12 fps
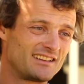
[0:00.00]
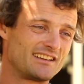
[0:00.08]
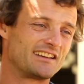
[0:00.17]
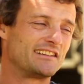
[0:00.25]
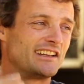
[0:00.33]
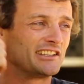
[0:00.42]

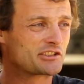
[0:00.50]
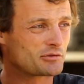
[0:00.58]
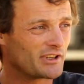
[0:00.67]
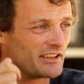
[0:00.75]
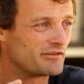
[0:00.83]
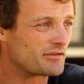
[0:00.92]
and I
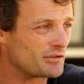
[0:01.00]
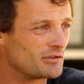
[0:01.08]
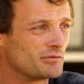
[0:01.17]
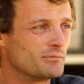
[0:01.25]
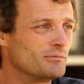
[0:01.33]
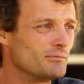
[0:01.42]
tried
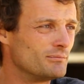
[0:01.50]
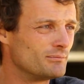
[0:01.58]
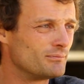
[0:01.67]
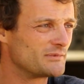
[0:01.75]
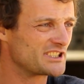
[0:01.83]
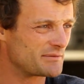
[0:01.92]
from
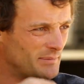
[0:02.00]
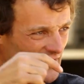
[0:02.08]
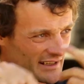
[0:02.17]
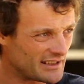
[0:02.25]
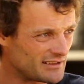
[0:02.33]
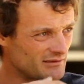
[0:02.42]

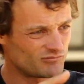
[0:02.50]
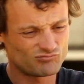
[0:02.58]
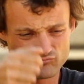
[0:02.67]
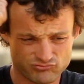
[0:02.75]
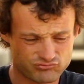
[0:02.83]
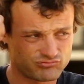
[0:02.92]
spiral,
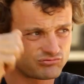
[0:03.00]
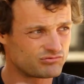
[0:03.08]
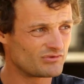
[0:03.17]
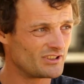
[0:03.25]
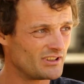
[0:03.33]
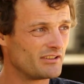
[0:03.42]

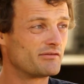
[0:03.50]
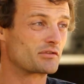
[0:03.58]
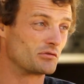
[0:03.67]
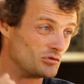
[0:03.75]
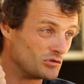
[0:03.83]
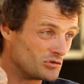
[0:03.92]

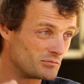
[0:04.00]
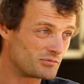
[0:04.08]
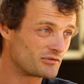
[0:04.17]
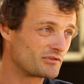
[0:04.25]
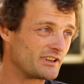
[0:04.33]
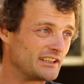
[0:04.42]
from loop.
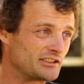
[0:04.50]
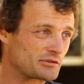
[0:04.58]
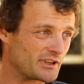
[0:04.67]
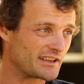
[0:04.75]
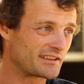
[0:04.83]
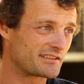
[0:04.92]
I
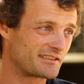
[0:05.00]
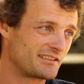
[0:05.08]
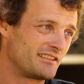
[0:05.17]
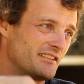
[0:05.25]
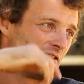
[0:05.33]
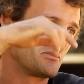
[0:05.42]
tried,
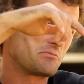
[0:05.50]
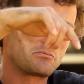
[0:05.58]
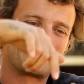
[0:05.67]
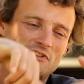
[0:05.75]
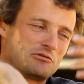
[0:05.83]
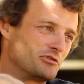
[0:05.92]

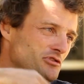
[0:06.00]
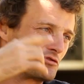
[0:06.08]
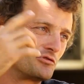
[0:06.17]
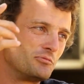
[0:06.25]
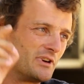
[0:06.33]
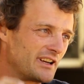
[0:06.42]
and it was
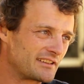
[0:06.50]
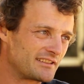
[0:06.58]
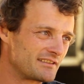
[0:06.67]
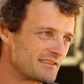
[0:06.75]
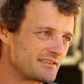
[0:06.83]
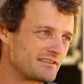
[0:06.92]
too bad,
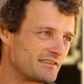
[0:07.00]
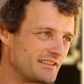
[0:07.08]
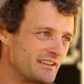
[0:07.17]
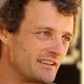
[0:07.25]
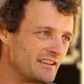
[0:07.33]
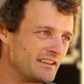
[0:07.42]

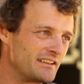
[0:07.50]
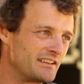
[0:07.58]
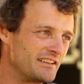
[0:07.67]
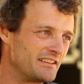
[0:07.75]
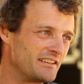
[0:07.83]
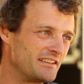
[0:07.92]

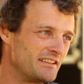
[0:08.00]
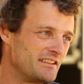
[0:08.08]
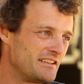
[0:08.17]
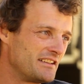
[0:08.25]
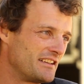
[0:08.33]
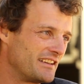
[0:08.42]

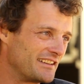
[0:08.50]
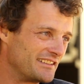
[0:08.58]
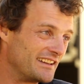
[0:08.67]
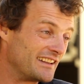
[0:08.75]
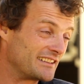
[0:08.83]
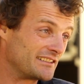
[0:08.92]
and
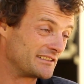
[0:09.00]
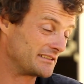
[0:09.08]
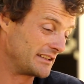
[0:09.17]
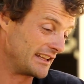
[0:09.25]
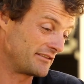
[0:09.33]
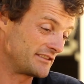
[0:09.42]
then
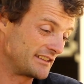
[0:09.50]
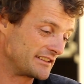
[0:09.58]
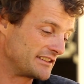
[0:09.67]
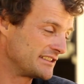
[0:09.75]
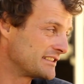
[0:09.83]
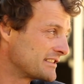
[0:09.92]
after
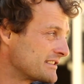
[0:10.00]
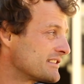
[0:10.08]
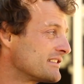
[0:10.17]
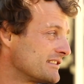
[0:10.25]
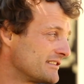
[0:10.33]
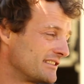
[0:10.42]
this
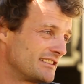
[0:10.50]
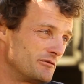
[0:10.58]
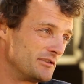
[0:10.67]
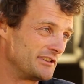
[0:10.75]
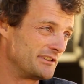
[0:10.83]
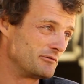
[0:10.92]

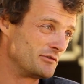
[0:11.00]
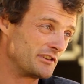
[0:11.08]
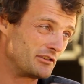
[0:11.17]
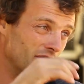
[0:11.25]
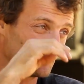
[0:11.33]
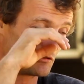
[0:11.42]
we
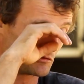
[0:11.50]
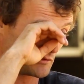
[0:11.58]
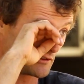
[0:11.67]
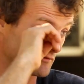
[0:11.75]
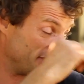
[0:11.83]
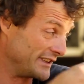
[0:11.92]
go.
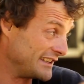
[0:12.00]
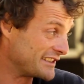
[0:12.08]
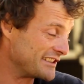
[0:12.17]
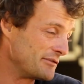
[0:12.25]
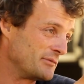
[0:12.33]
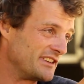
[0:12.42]
Well, Felix
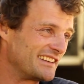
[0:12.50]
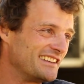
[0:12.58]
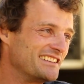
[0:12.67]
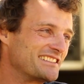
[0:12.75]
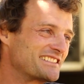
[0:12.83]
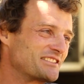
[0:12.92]
gave me
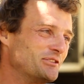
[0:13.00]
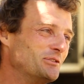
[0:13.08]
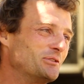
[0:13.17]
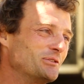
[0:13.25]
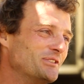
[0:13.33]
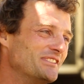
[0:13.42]
his
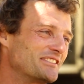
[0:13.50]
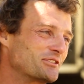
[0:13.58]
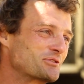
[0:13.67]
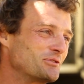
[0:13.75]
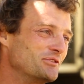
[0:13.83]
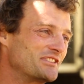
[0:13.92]
all
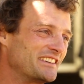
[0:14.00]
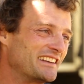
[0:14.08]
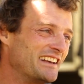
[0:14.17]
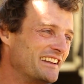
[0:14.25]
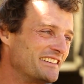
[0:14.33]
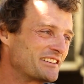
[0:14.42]
cross country
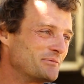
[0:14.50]
glider